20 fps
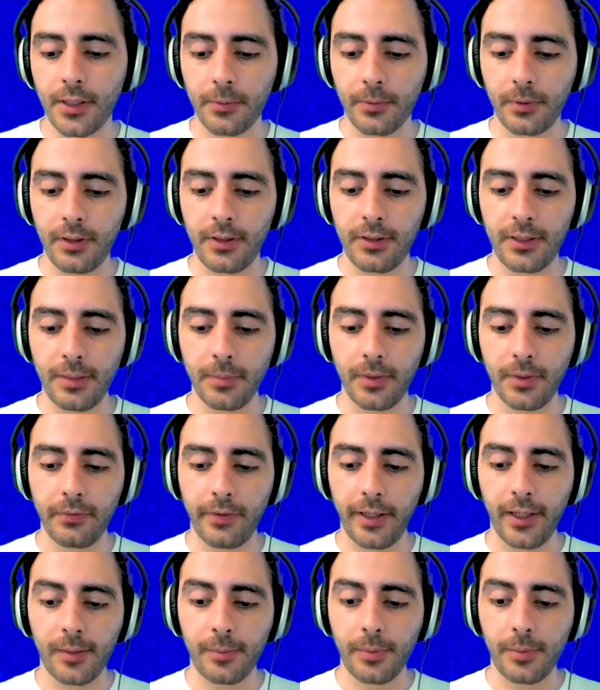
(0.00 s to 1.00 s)
that really seem
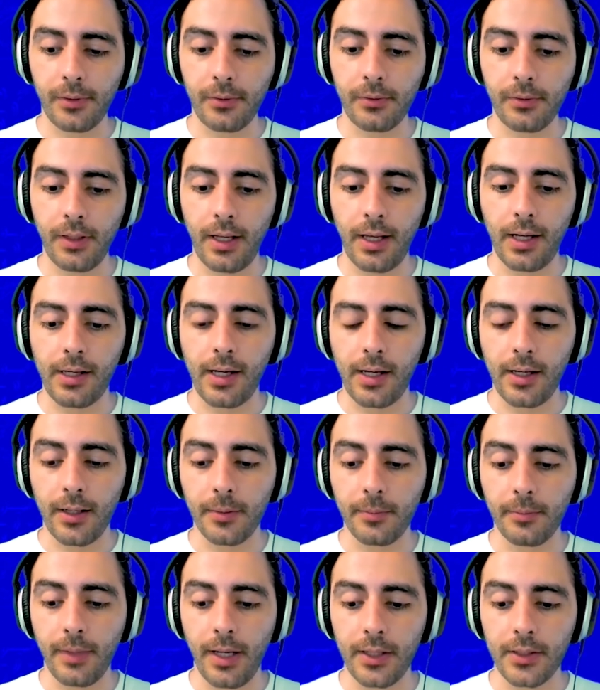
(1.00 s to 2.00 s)
available
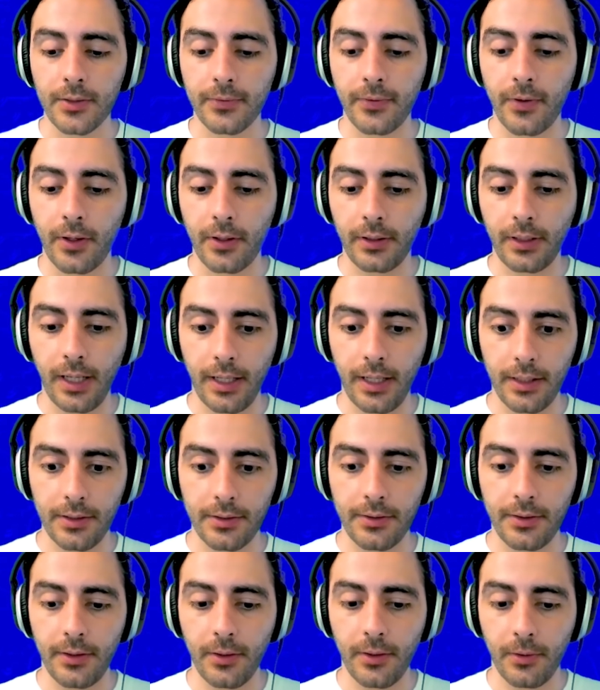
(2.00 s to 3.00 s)
um, as far
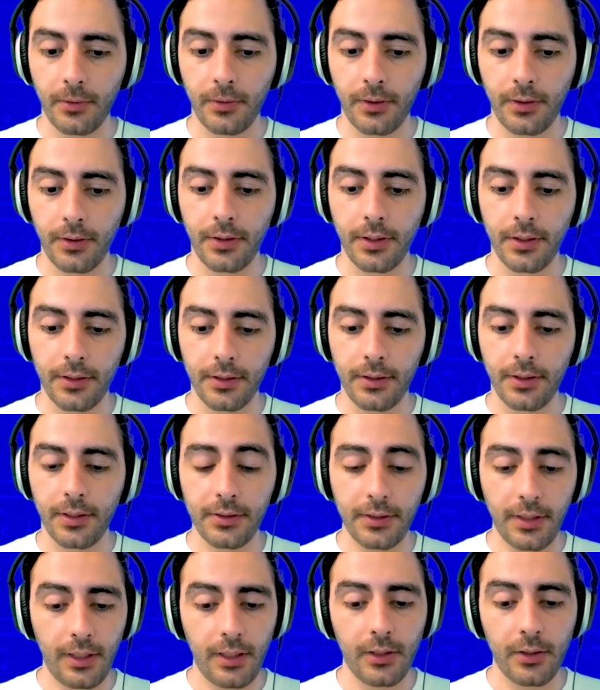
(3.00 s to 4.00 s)
as you know the the
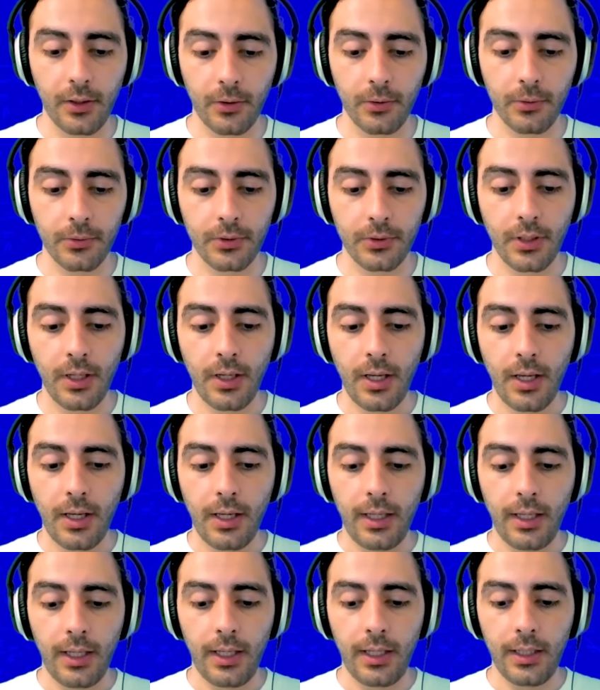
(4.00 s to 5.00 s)
city goes
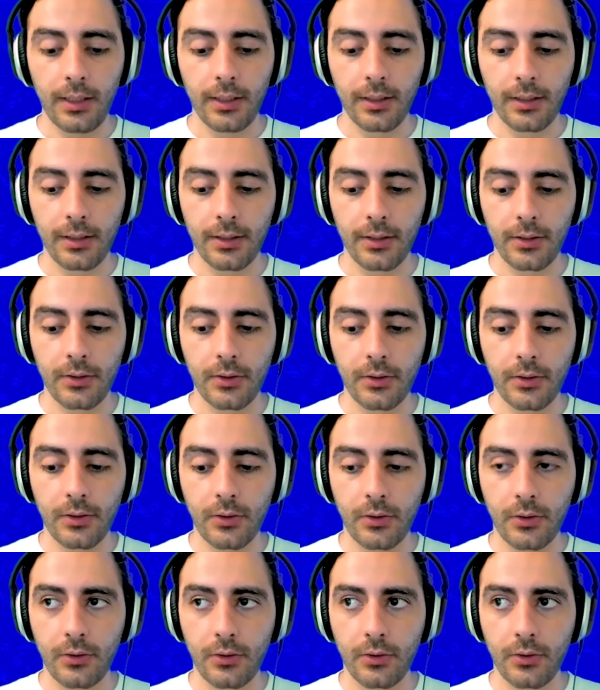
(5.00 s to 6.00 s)
is
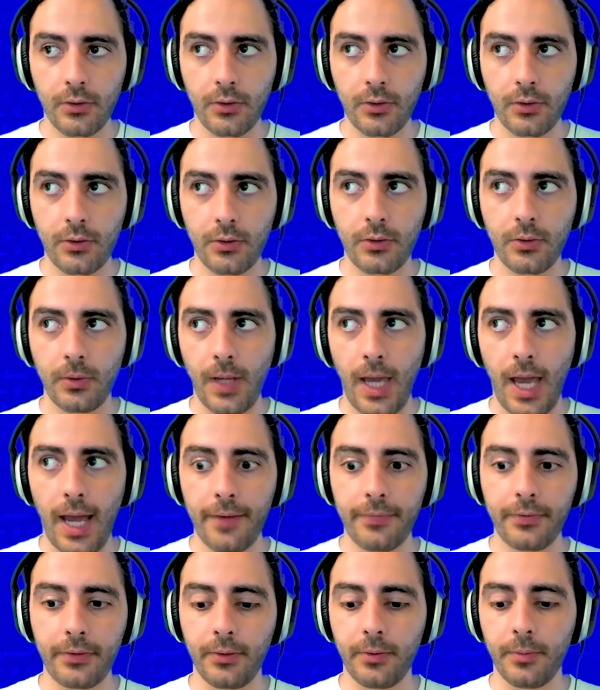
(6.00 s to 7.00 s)
to
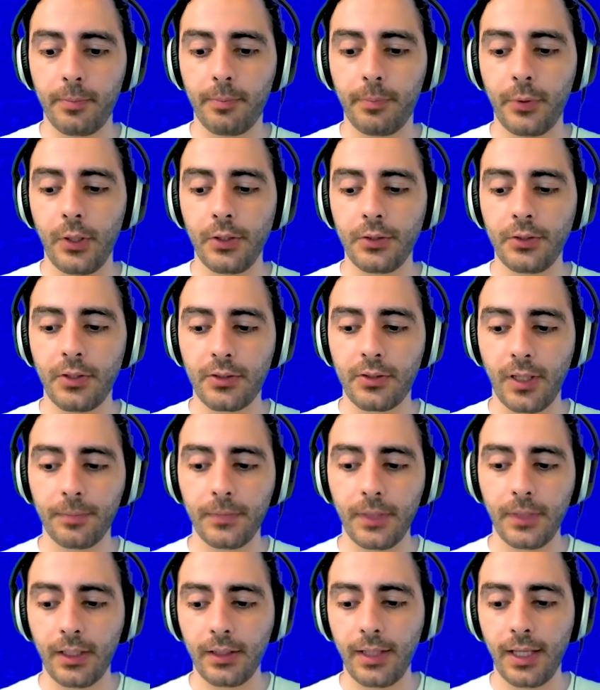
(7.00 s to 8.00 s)
have to purchase
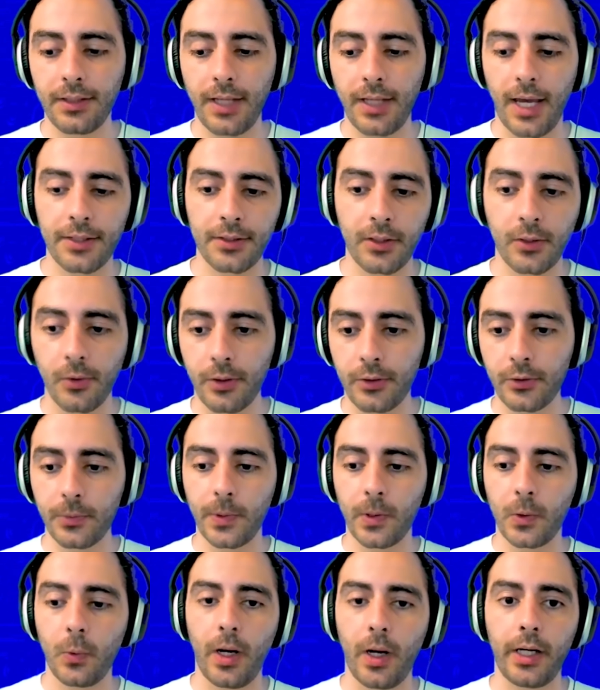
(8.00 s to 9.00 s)
something that's actually going to
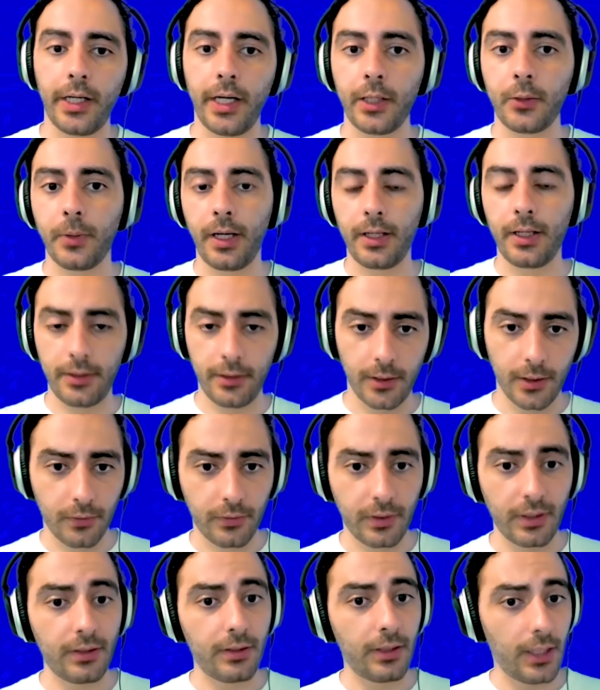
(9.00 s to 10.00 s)
require a great deal of
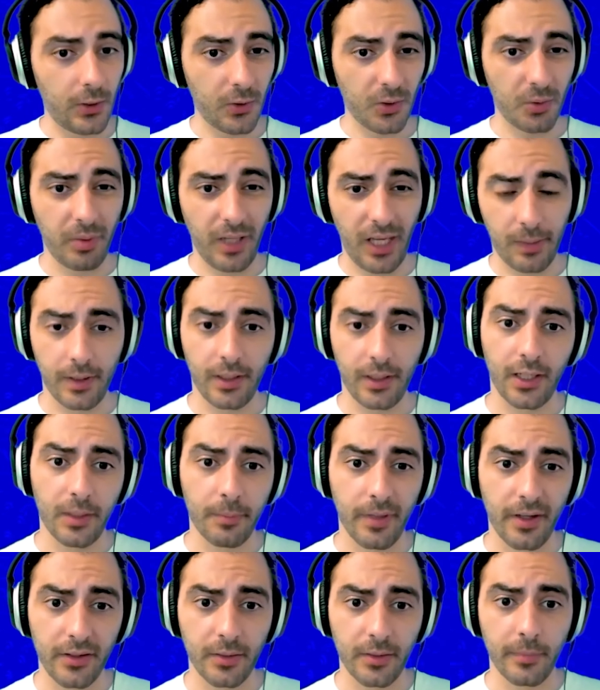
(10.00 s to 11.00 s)
continued payment on a
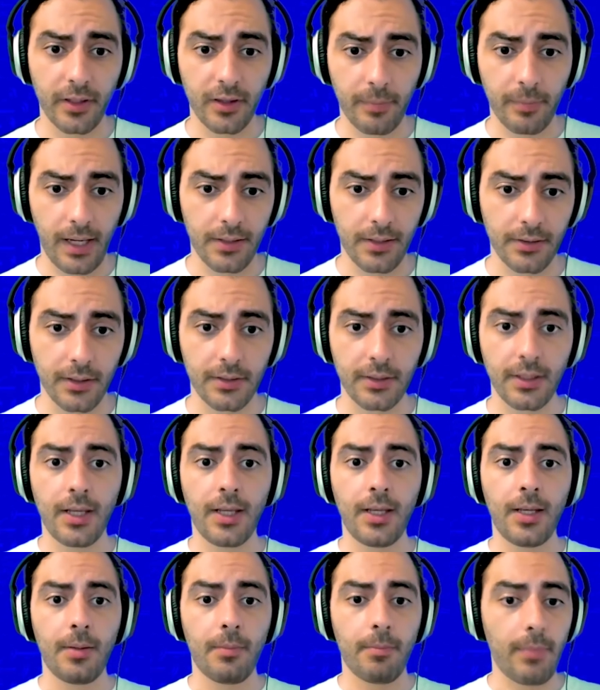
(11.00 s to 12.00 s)
month to month basis
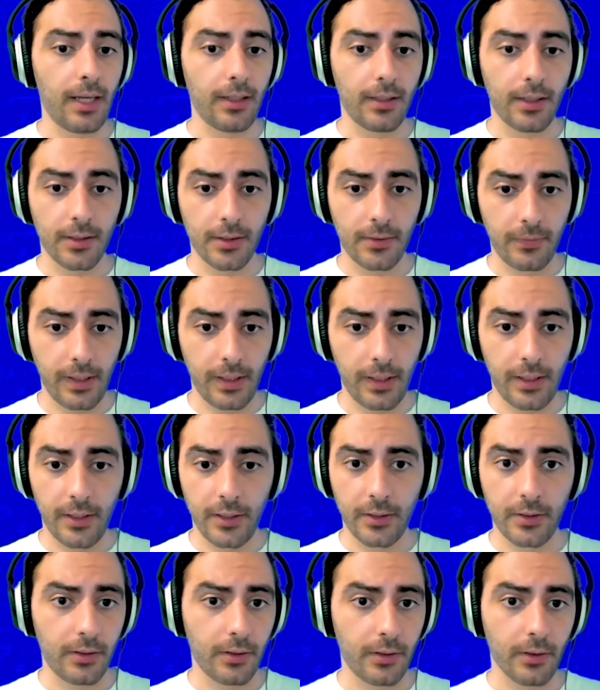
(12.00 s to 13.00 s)
maintenance
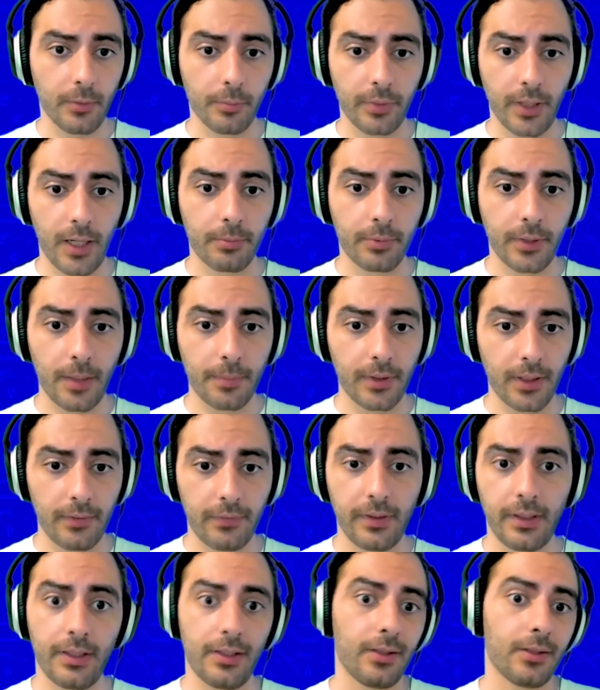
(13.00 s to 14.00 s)
fees you know pro- property
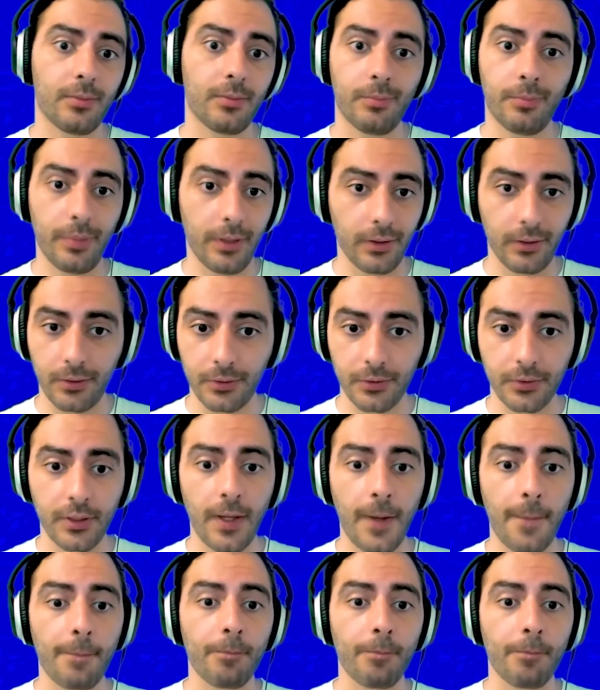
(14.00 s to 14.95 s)
fees bills